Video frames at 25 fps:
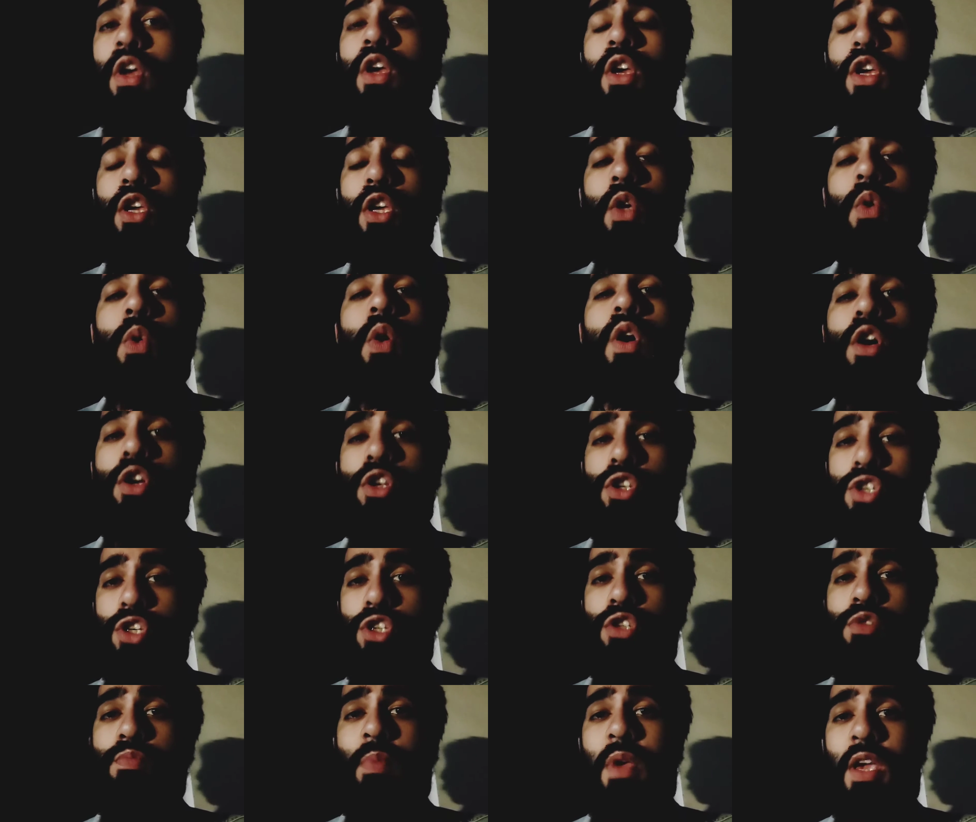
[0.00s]
You are
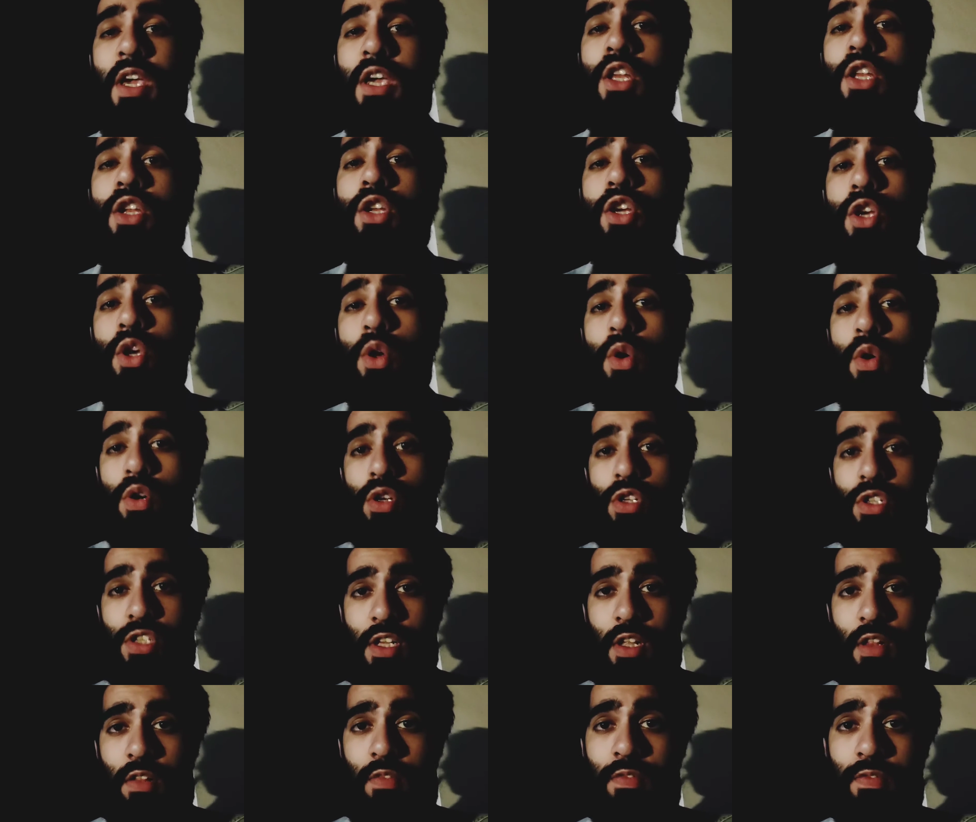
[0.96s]
just making
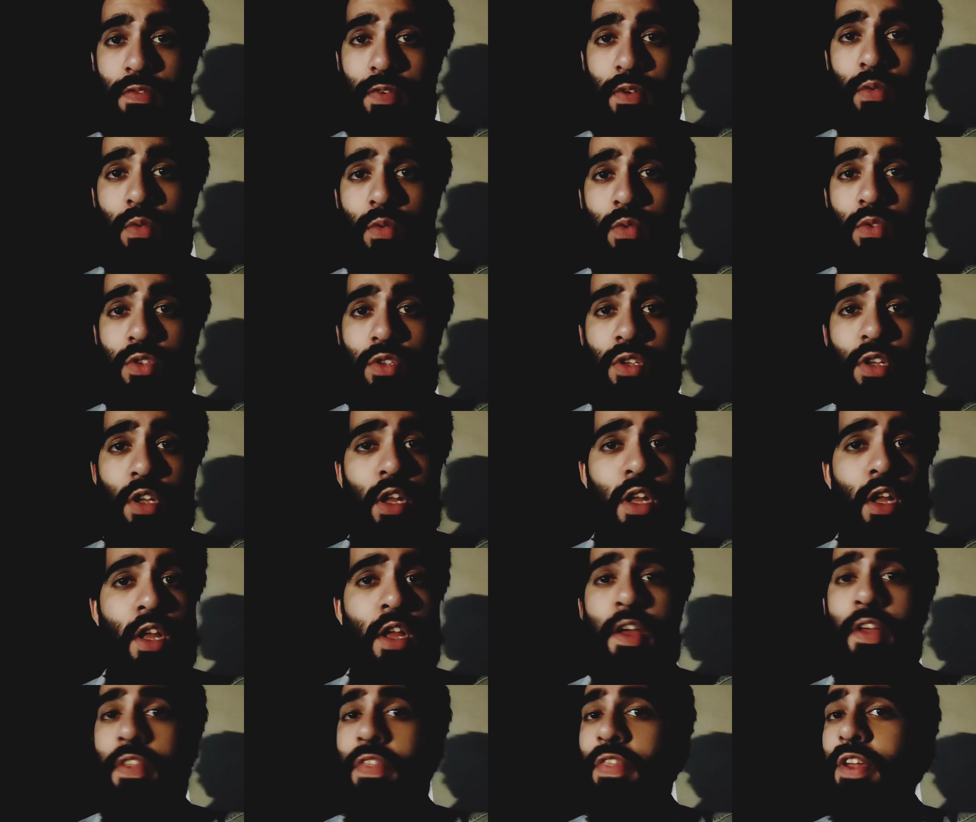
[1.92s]
yourself fools.
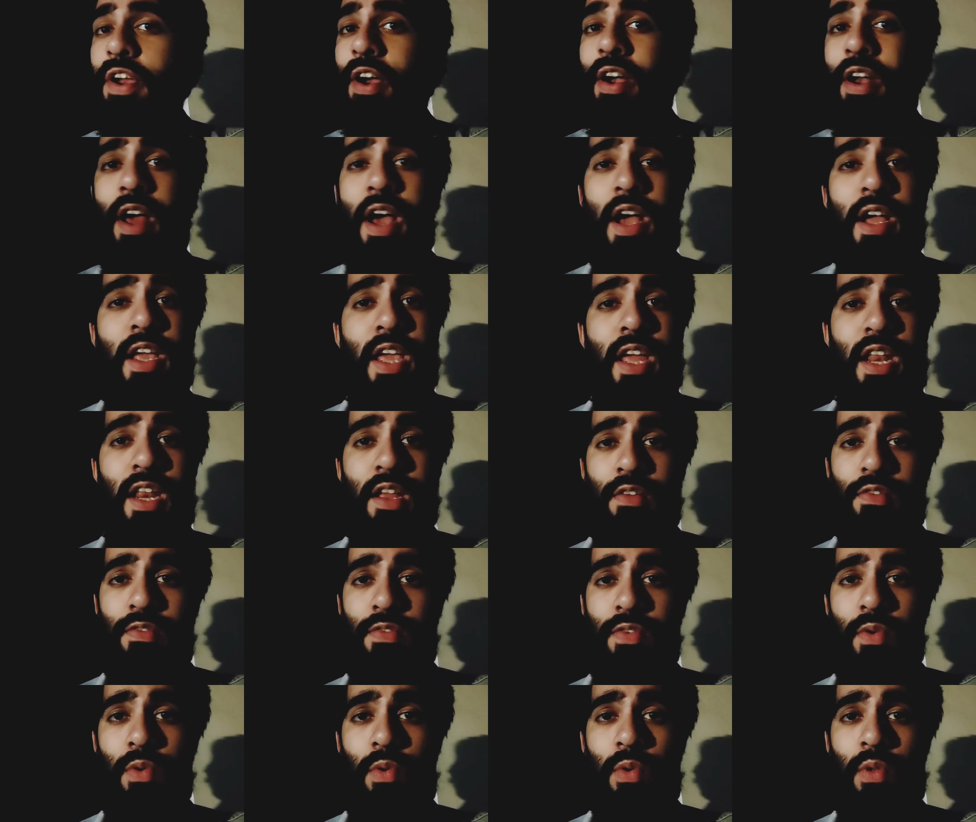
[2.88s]
They're not getting
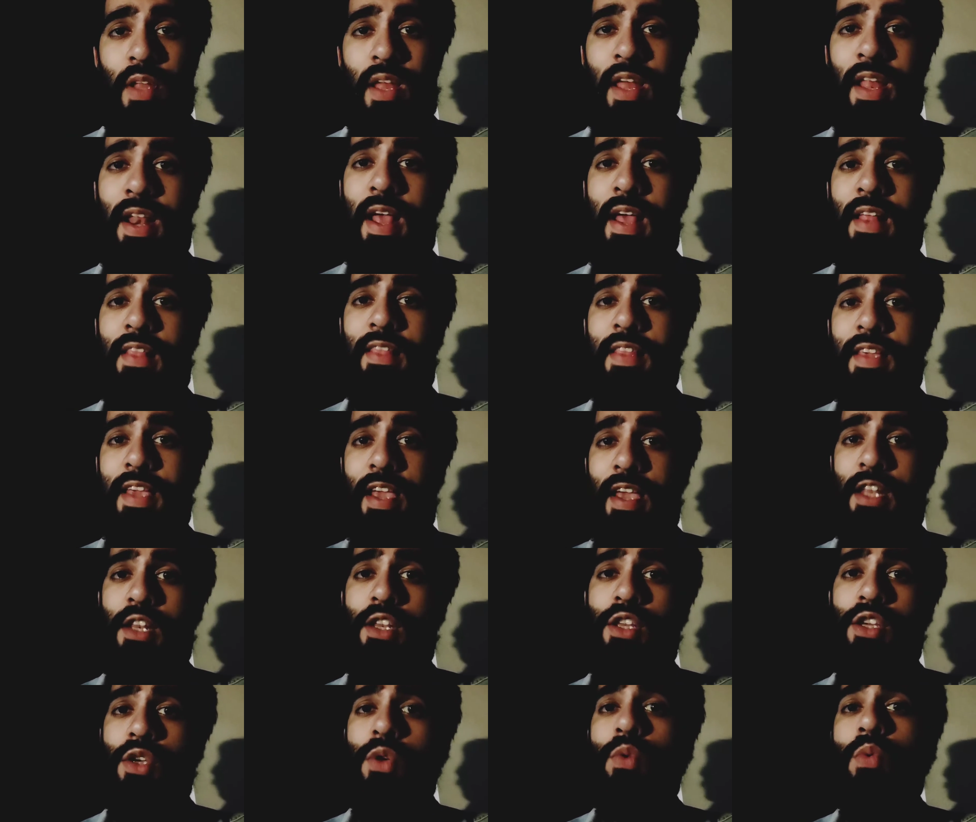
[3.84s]
fooled, and at the
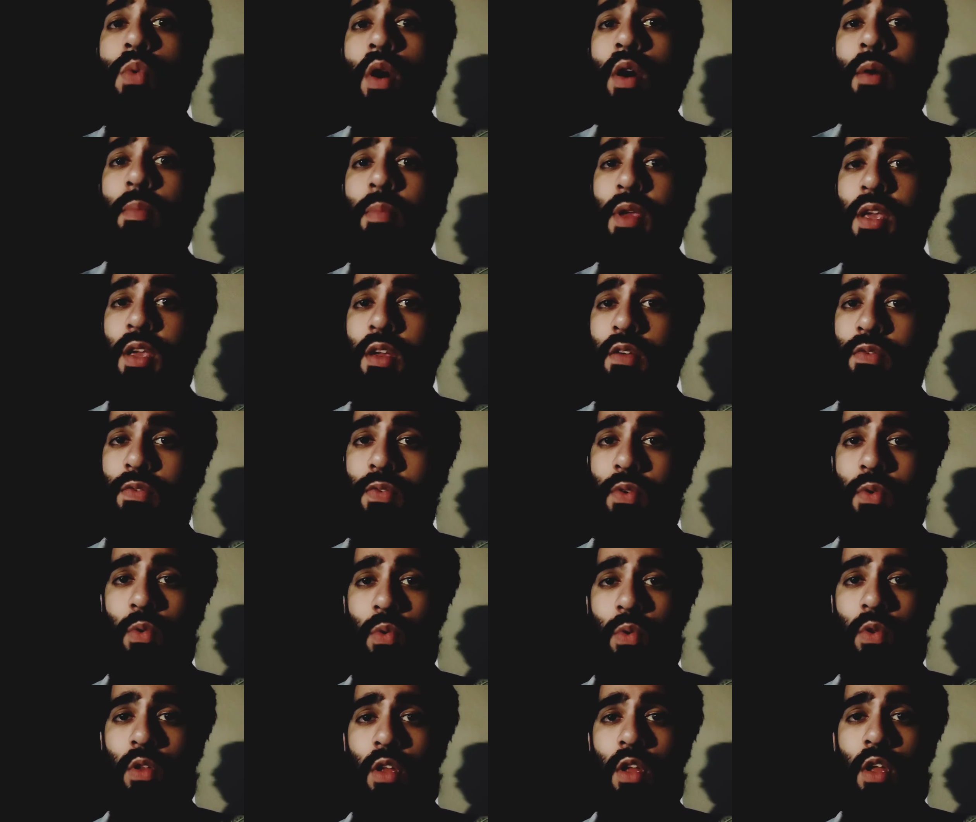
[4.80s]
end, you are being
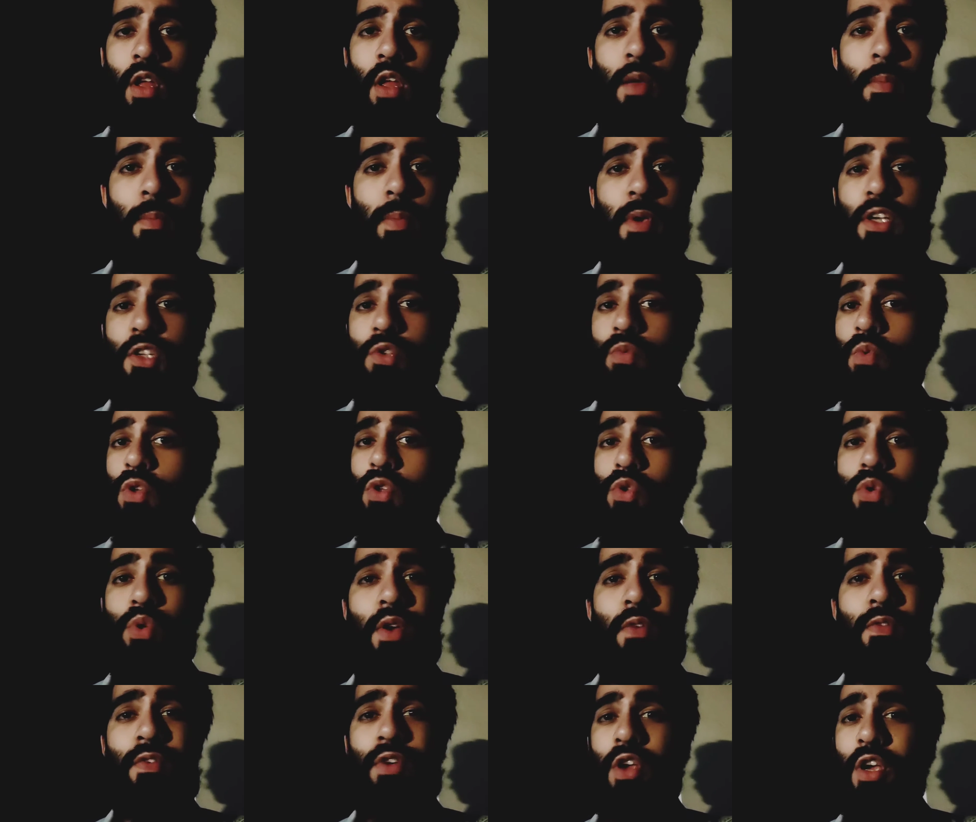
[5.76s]
fooled. Because
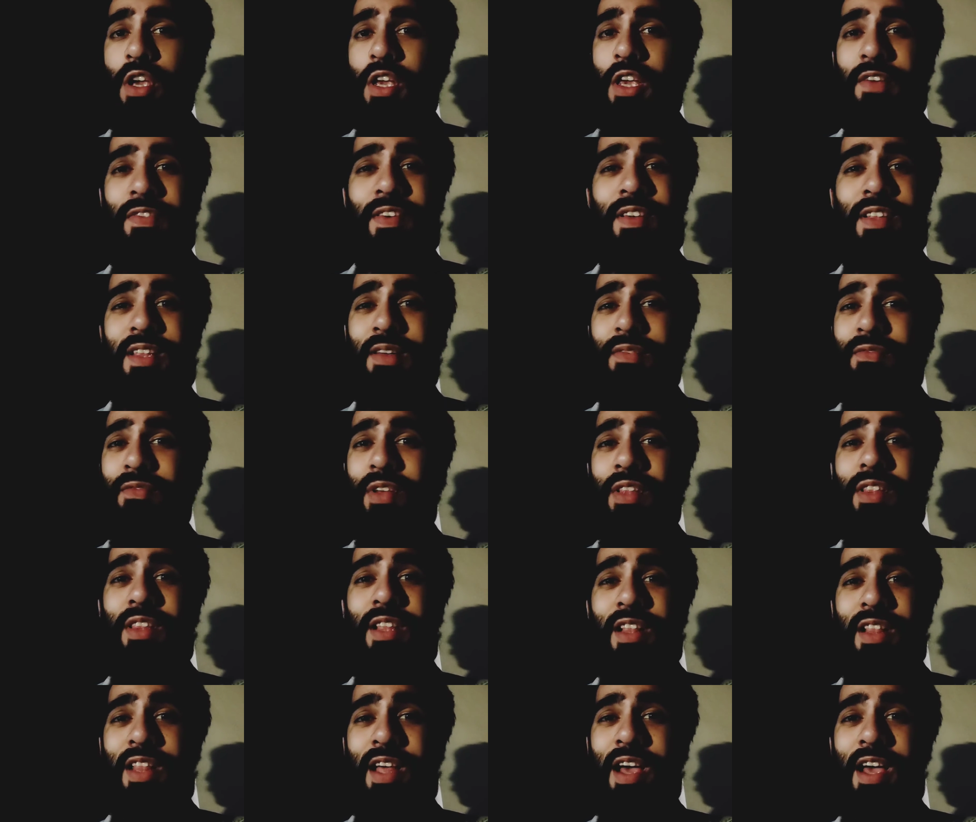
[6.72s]
whatsoever you're giving them with
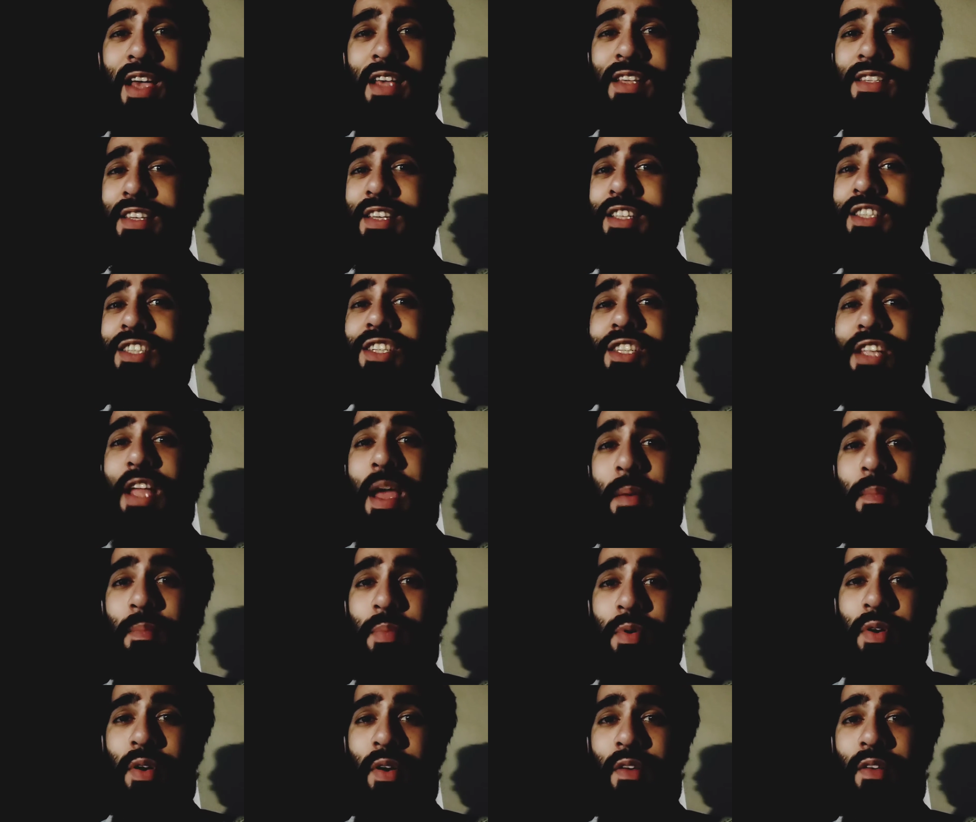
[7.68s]
the lies, it's
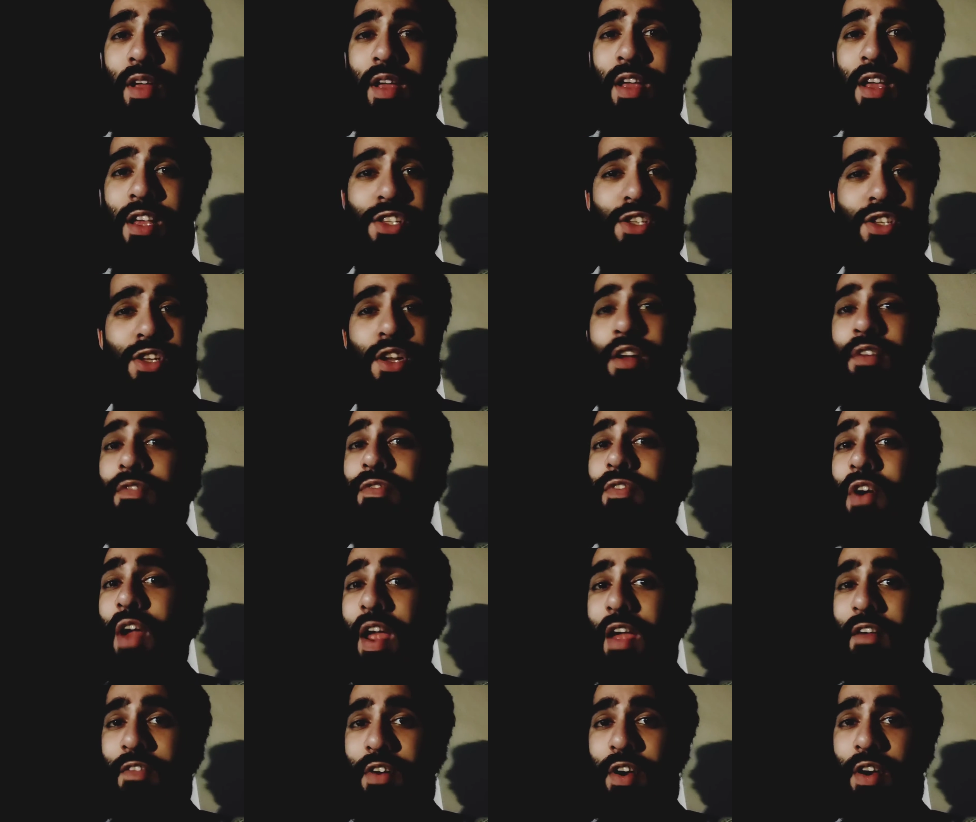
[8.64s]
temporary, it's not
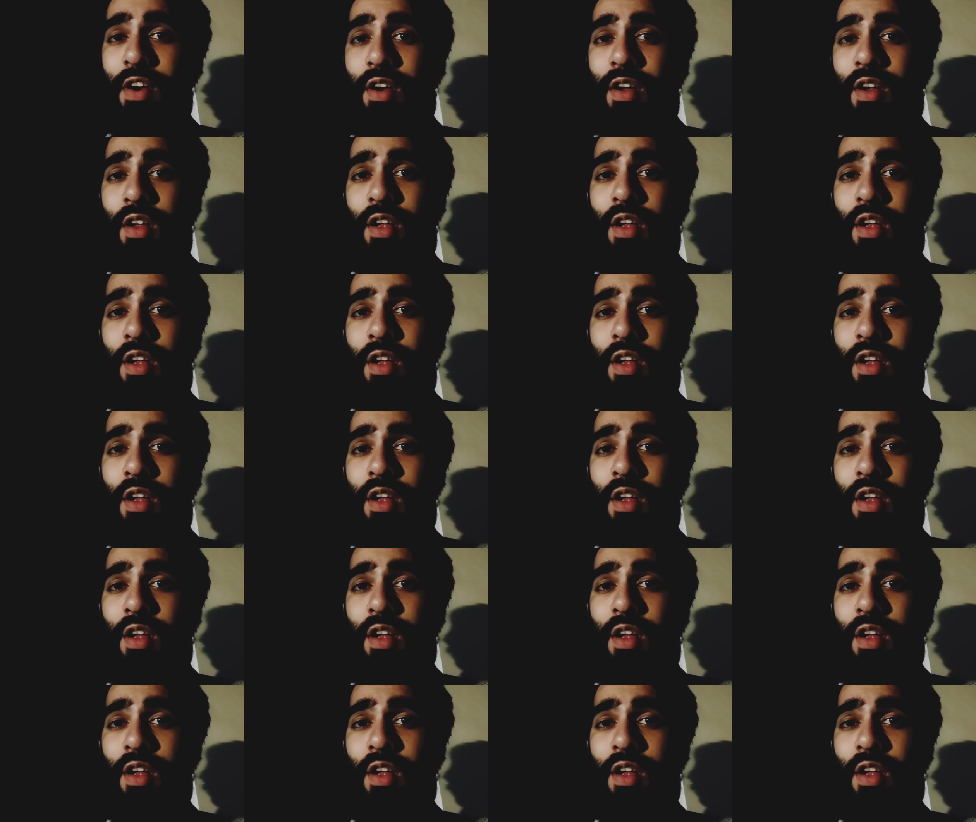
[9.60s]
forever.